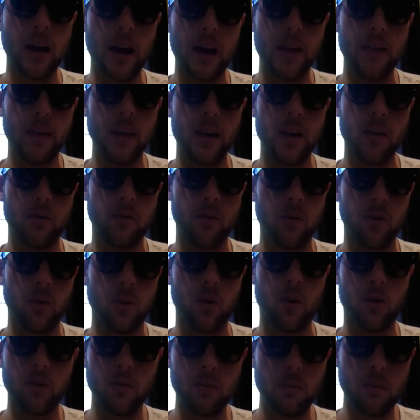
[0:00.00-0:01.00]
and
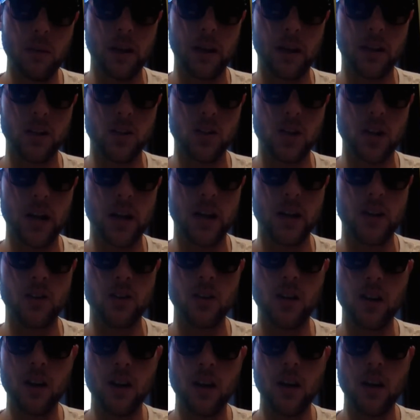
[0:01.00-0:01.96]
therefore make a change,